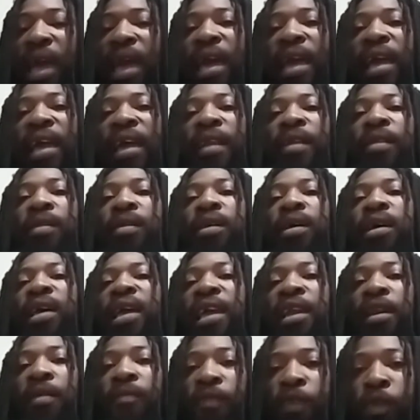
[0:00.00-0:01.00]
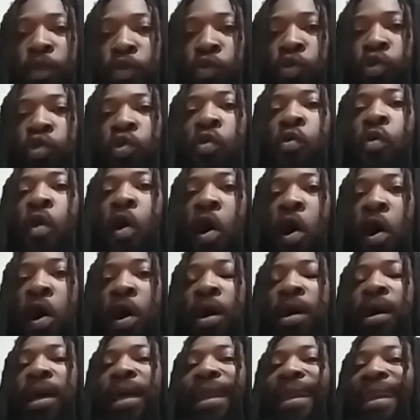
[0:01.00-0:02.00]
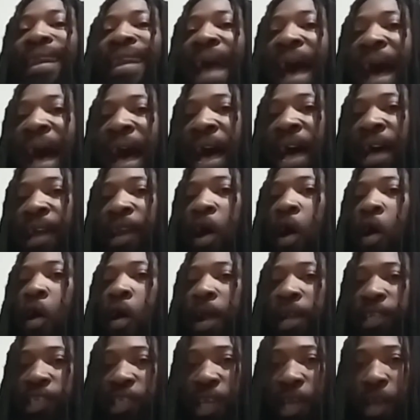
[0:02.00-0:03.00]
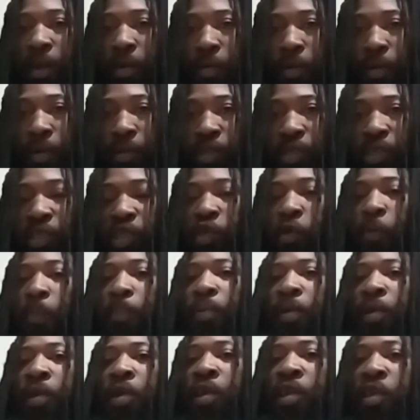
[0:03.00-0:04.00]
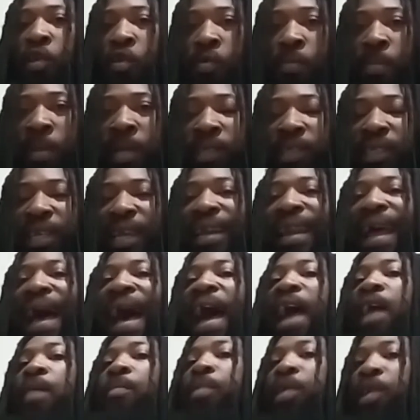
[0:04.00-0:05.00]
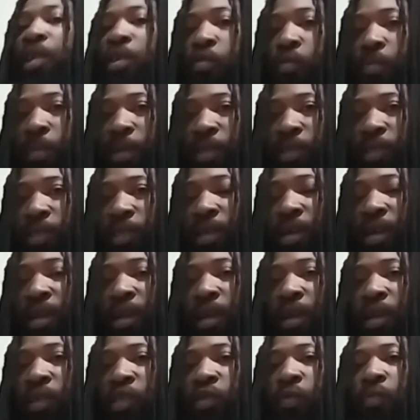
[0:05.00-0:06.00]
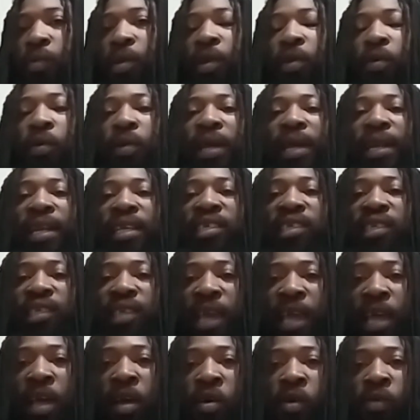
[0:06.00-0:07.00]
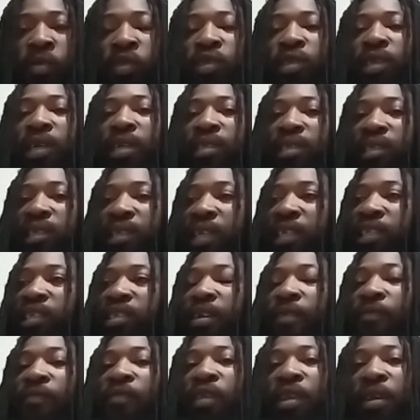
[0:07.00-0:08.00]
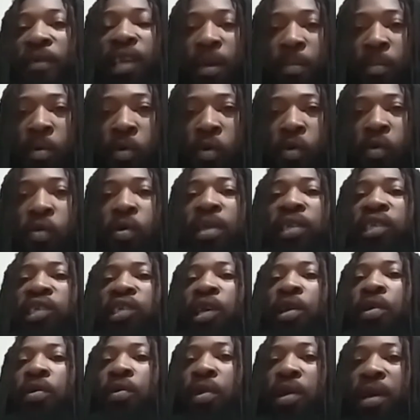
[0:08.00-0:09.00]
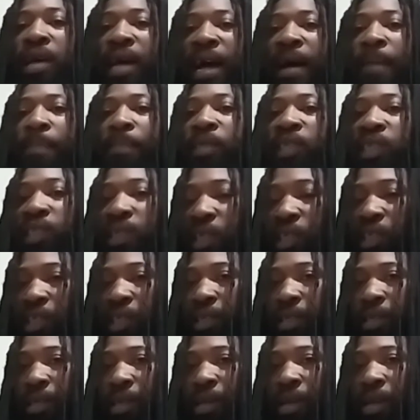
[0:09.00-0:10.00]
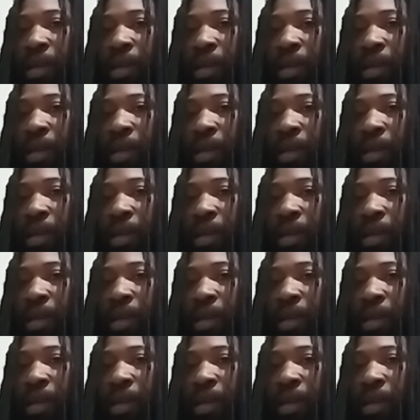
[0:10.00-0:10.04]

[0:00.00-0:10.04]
and individuals who are non-Rh carriers, so pure humans and hybrid humans. So we know that the cells consist of chemical and cellular composition.